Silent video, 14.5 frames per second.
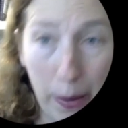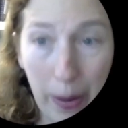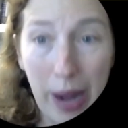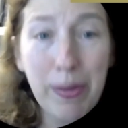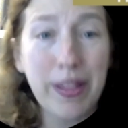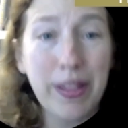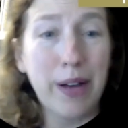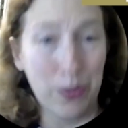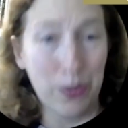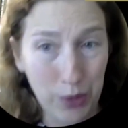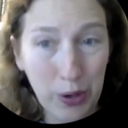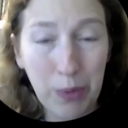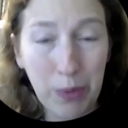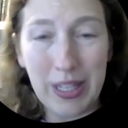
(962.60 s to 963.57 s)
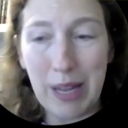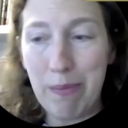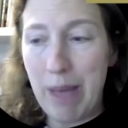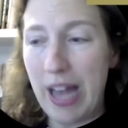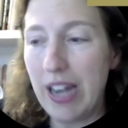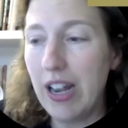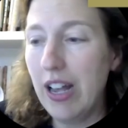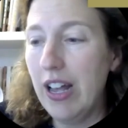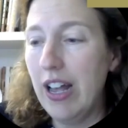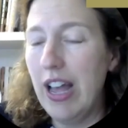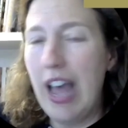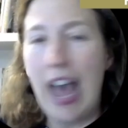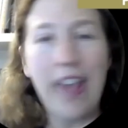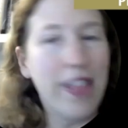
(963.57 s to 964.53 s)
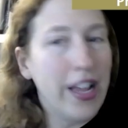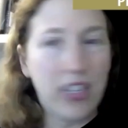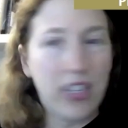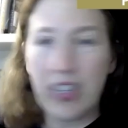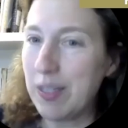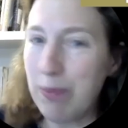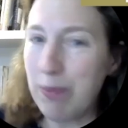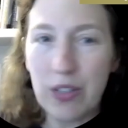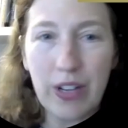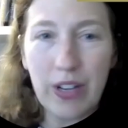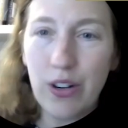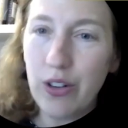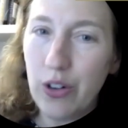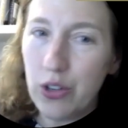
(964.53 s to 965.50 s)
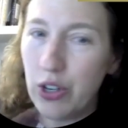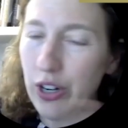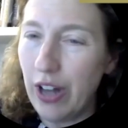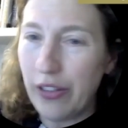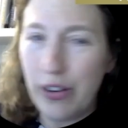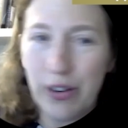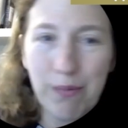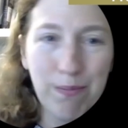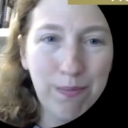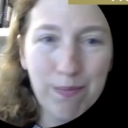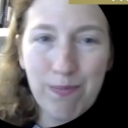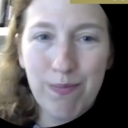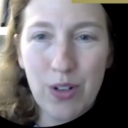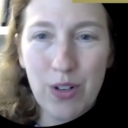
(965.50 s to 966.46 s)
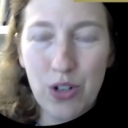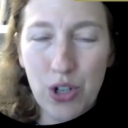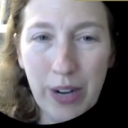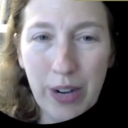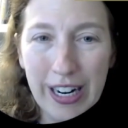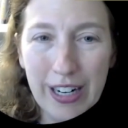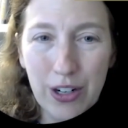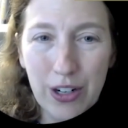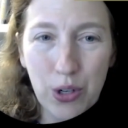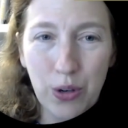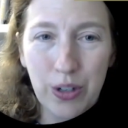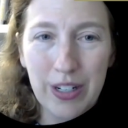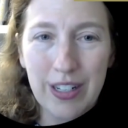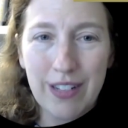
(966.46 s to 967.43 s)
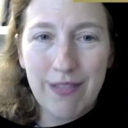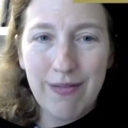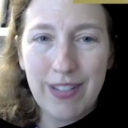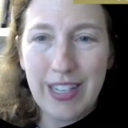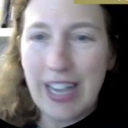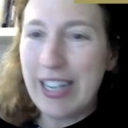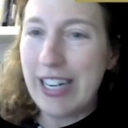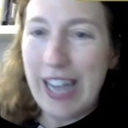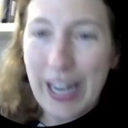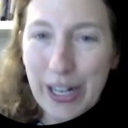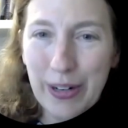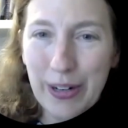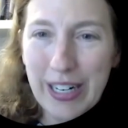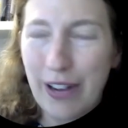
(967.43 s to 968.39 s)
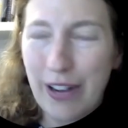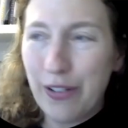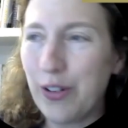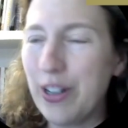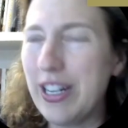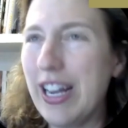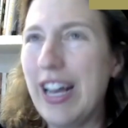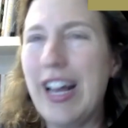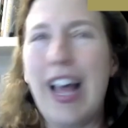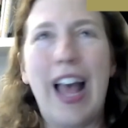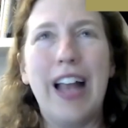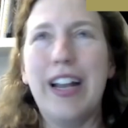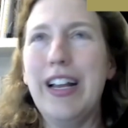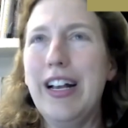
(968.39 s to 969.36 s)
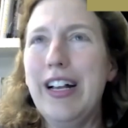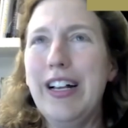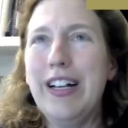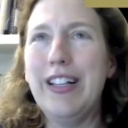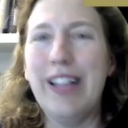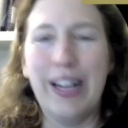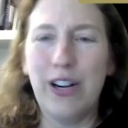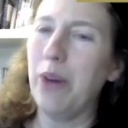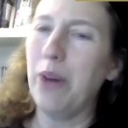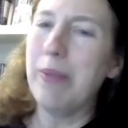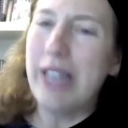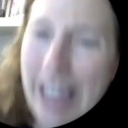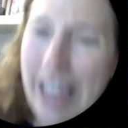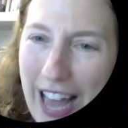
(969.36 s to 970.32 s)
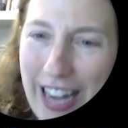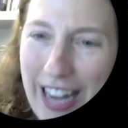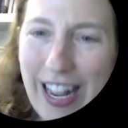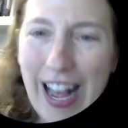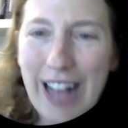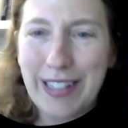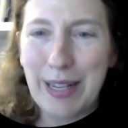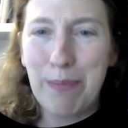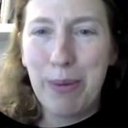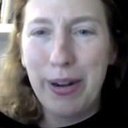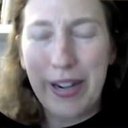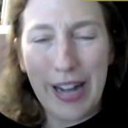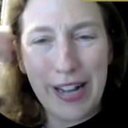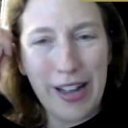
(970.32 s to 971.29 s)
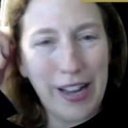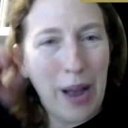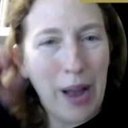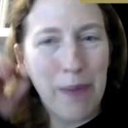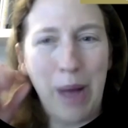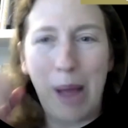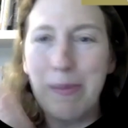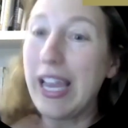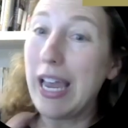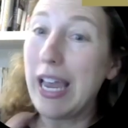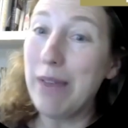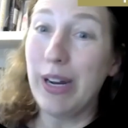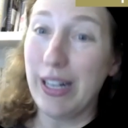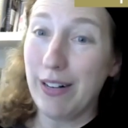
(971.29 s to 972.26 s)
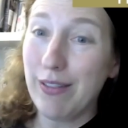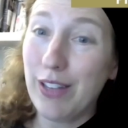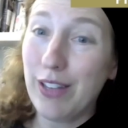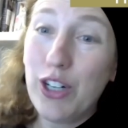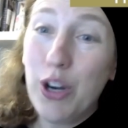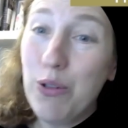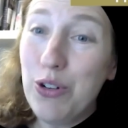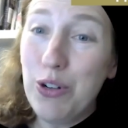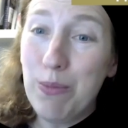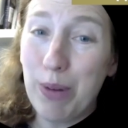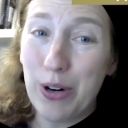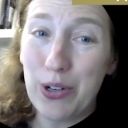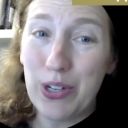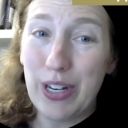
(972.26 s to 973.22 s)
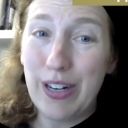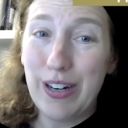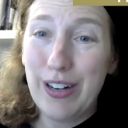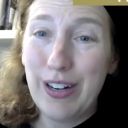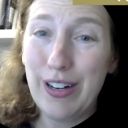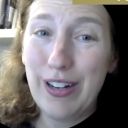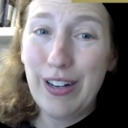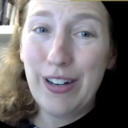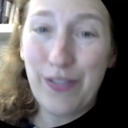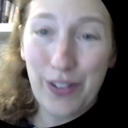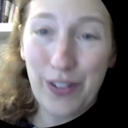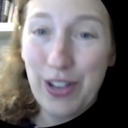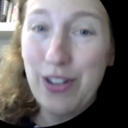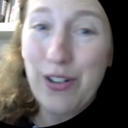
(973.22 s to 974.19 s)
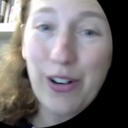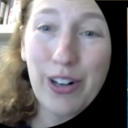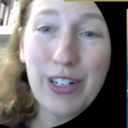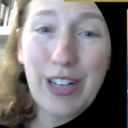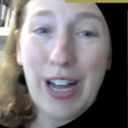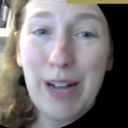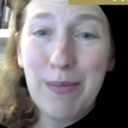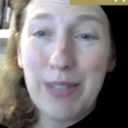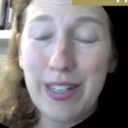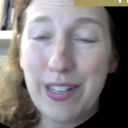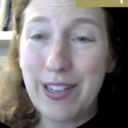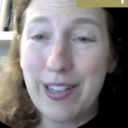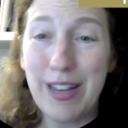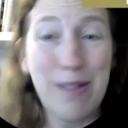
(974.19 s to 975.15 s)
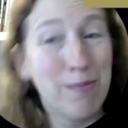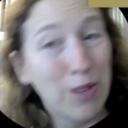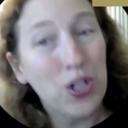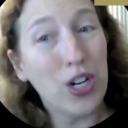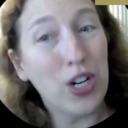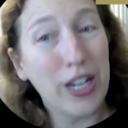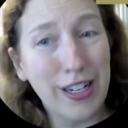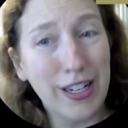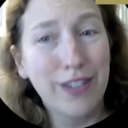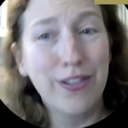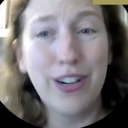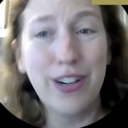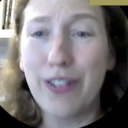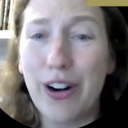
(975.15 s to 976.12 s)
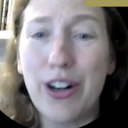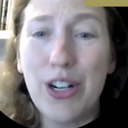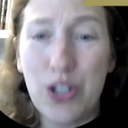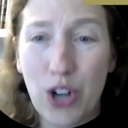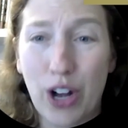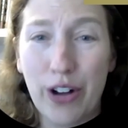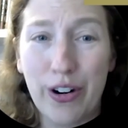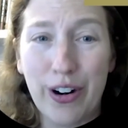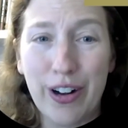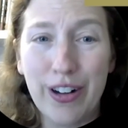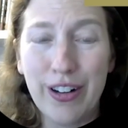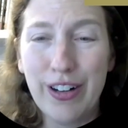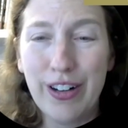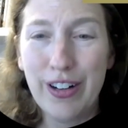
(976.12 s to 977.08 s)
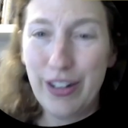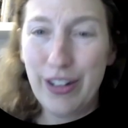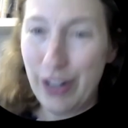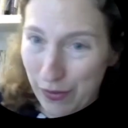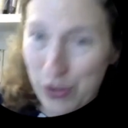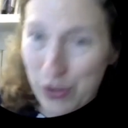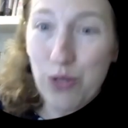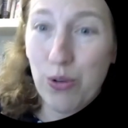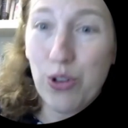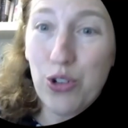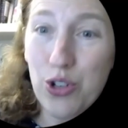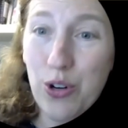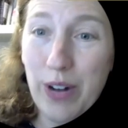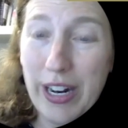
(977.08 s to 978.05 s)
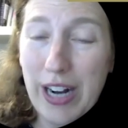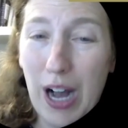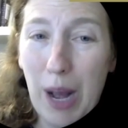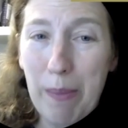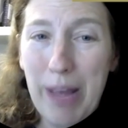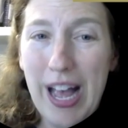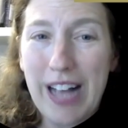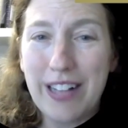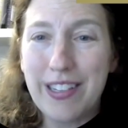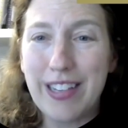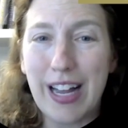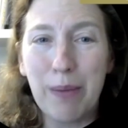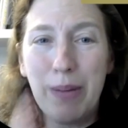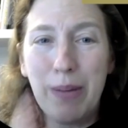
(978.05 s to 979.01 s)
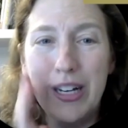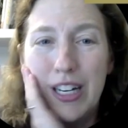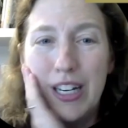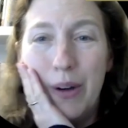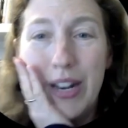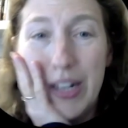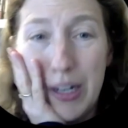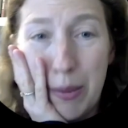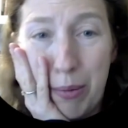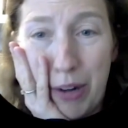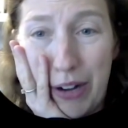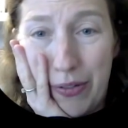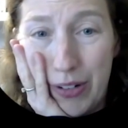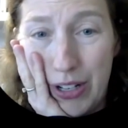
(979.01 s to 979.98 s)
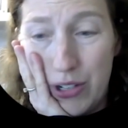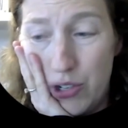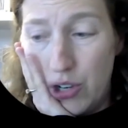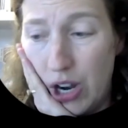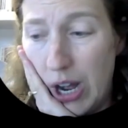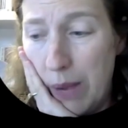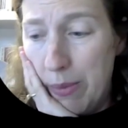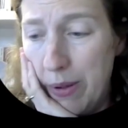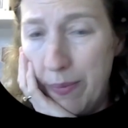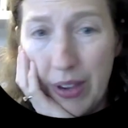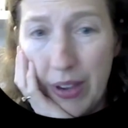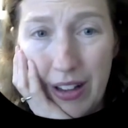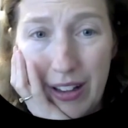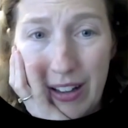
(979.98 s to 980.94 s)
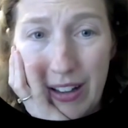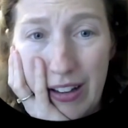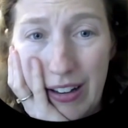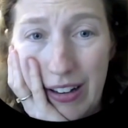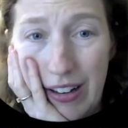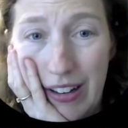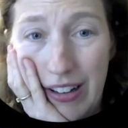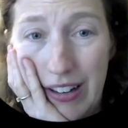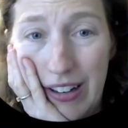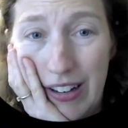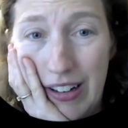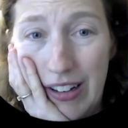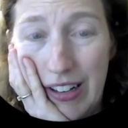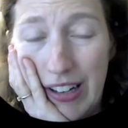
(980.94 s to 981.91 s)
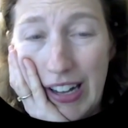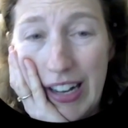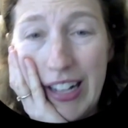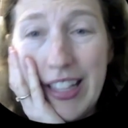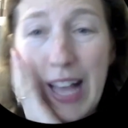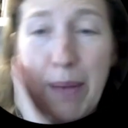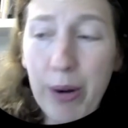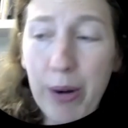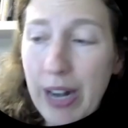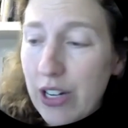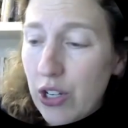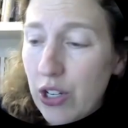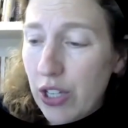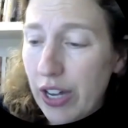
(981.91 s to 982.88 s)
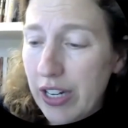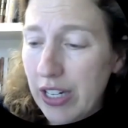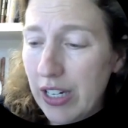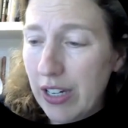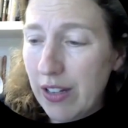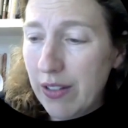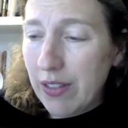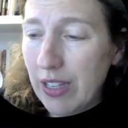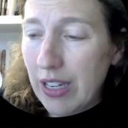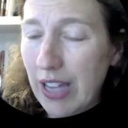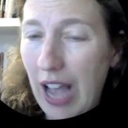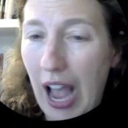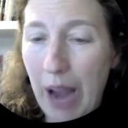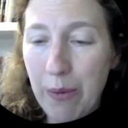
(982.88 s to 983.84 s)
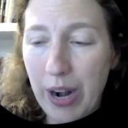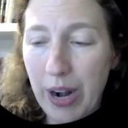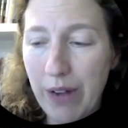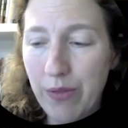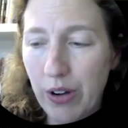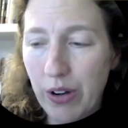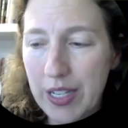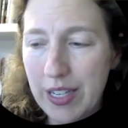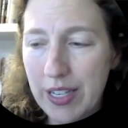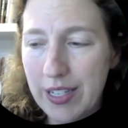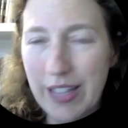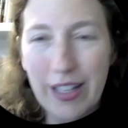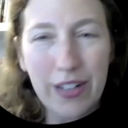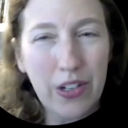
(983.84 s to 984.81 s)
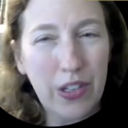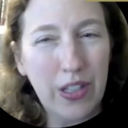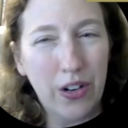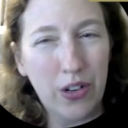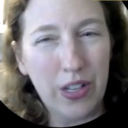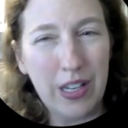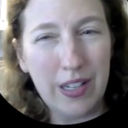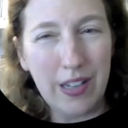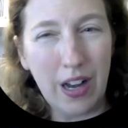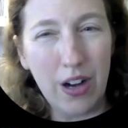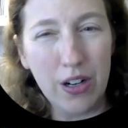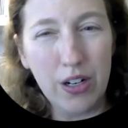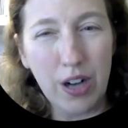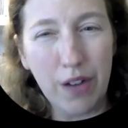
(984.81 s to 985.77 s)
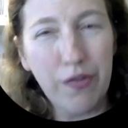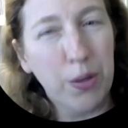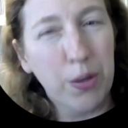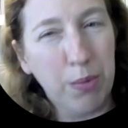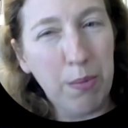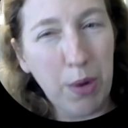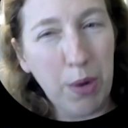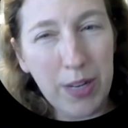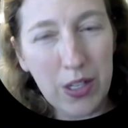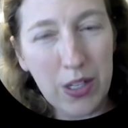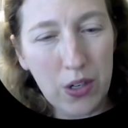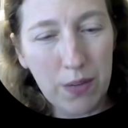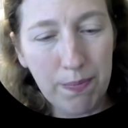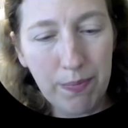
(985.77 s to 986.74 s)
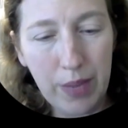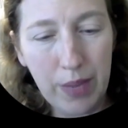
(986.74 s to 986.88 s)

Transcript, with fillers: way, but that was really what they meant. And then 6 months later there's another shooting at a shul in San Diego in California, and they called me again. As I put it, I became like the go-to person for the New York Times' emerging literary genre of shul shooting op-eds. And I'm like, you know, I didn't apply for this job. And at that point, I just thought, what I realized is that there's these uncomfortable moments